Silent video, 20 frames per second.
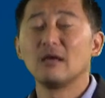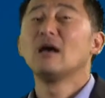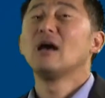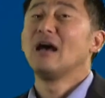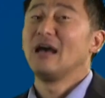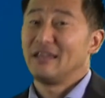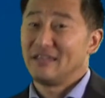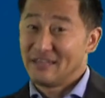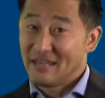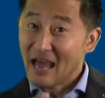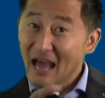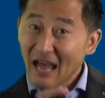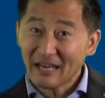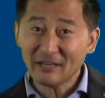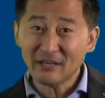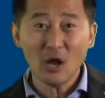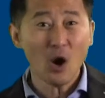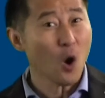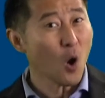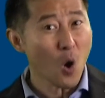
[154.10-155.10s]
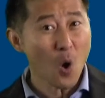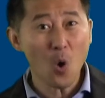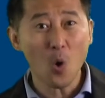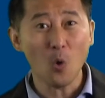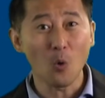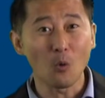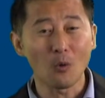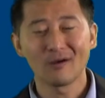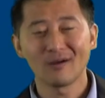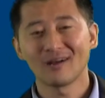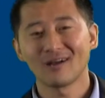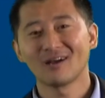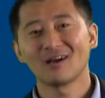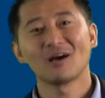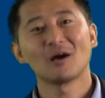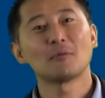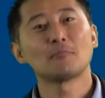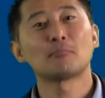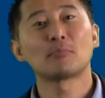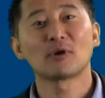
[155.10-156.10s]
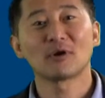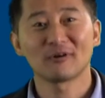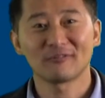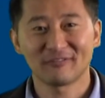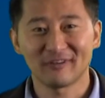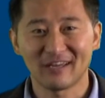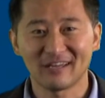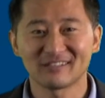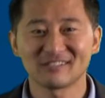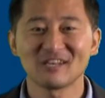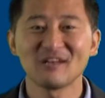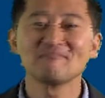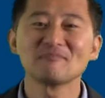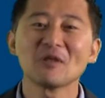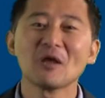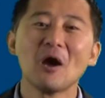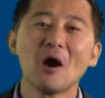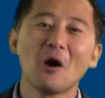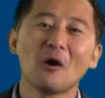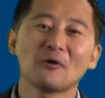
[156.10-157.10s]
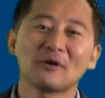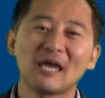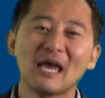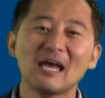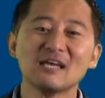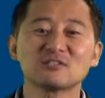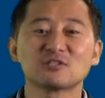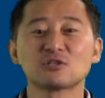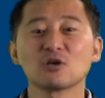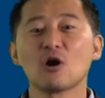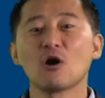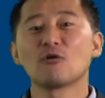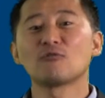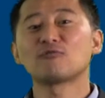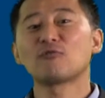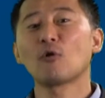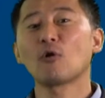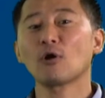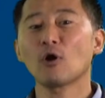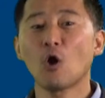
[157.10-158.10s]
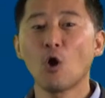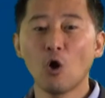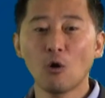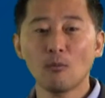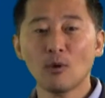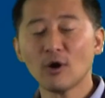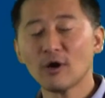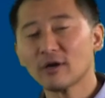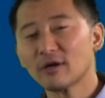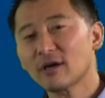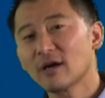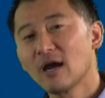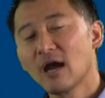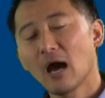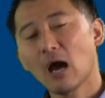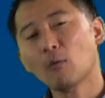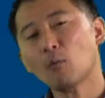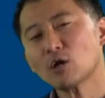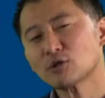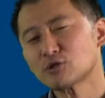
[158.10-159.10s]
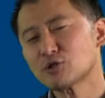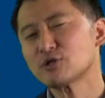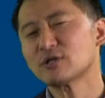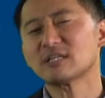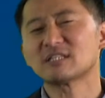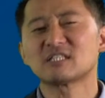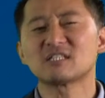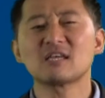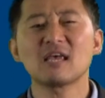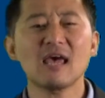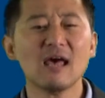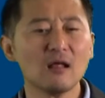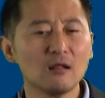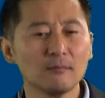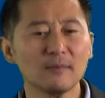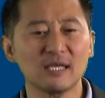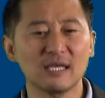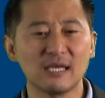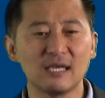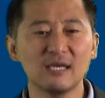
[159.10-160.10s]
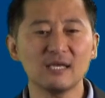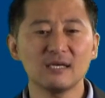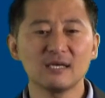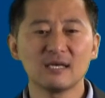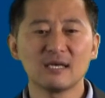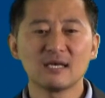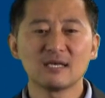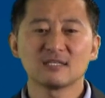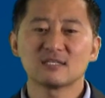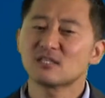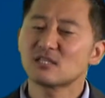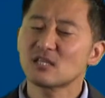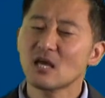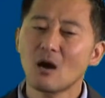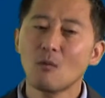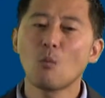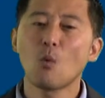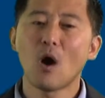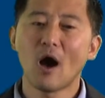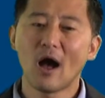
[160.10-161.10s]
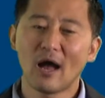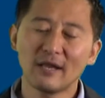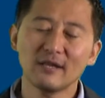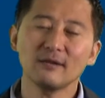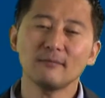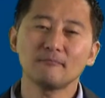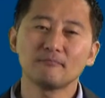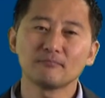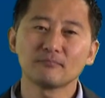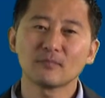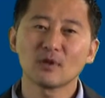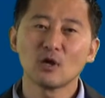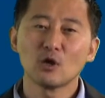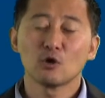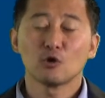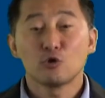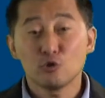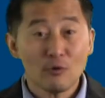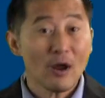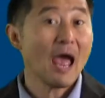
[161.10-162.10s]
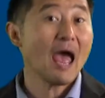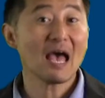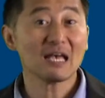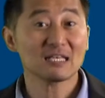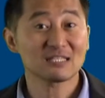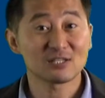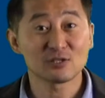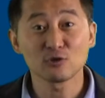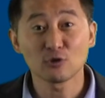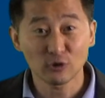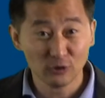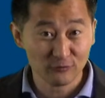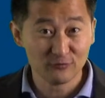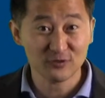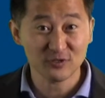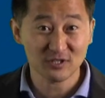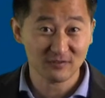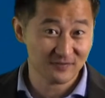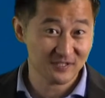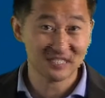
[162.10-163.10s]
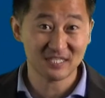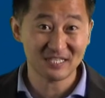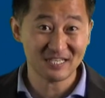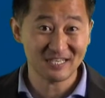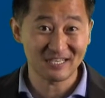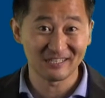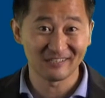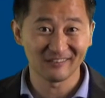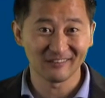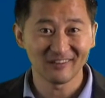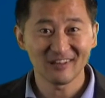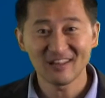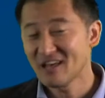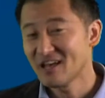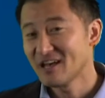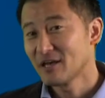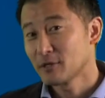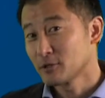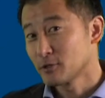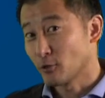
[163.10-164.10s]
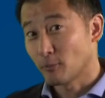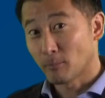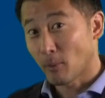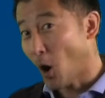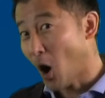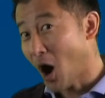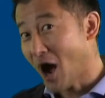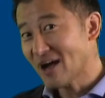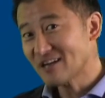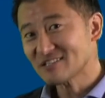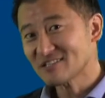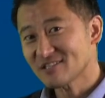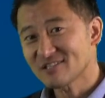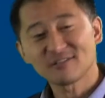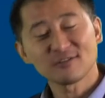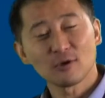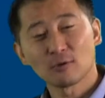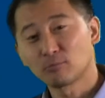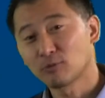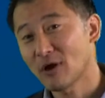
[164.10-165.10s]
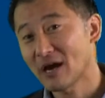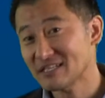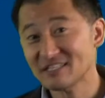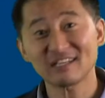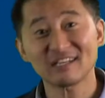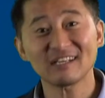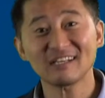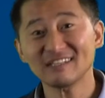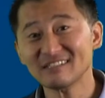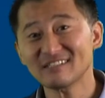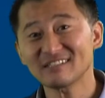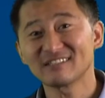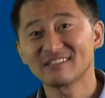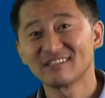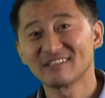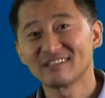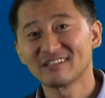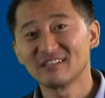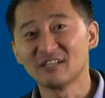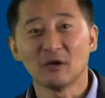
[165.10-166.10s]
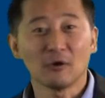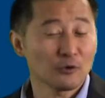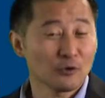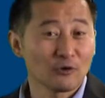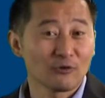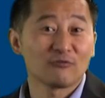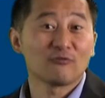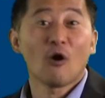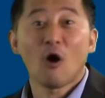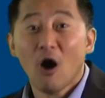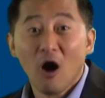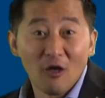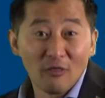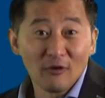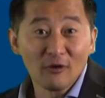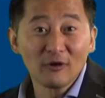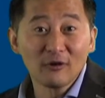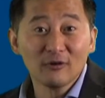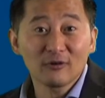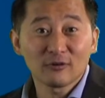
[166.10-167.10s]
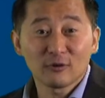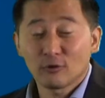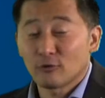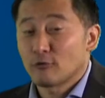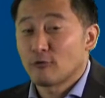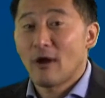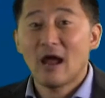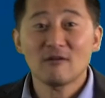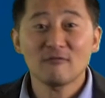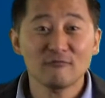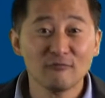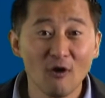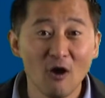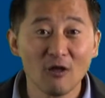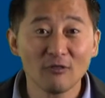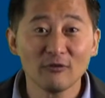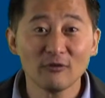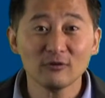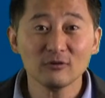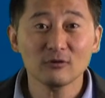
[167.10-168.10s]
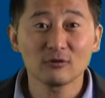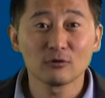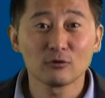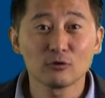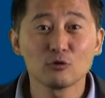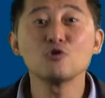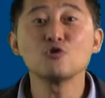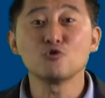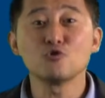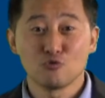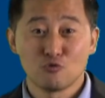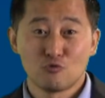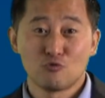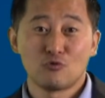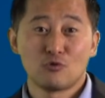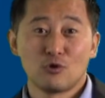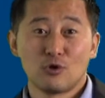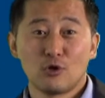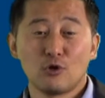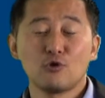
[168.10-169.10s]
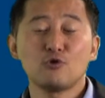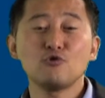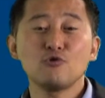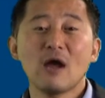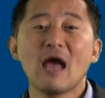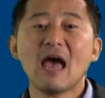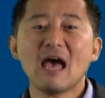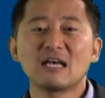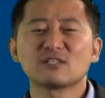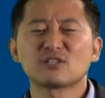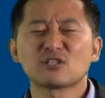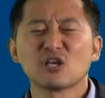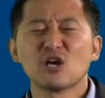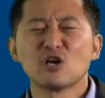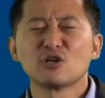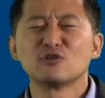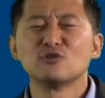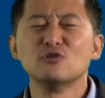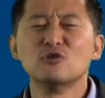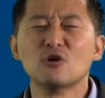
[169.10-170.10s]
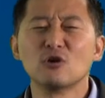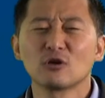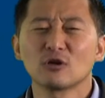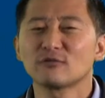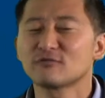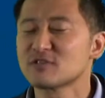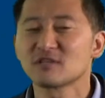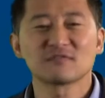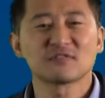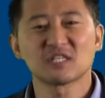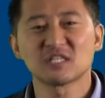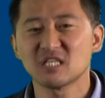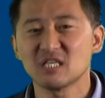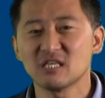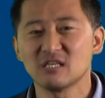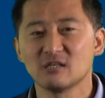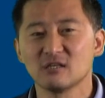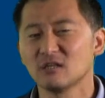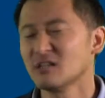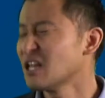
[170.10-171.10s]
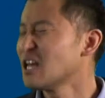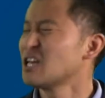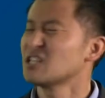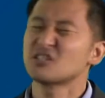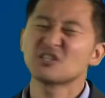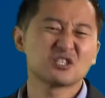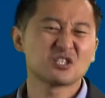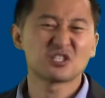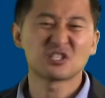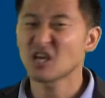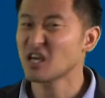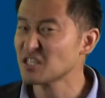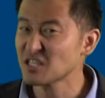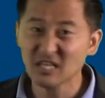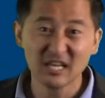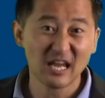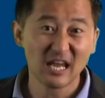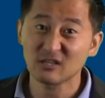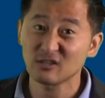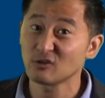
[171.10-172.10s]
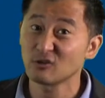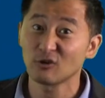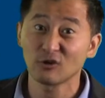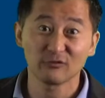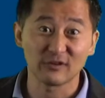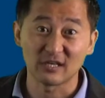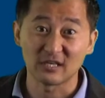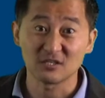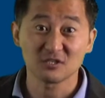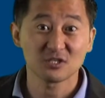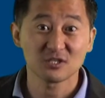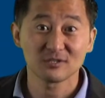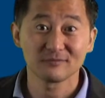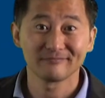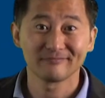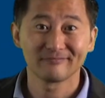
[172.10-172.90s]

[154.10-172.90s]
Yeah, I know. Perfect. Okay, so for homework, I want you to tell me someone who has nerves of steel. Your boss, your president, your father, your grandfather. Who has nerves of steel? Just doesn't get nervous.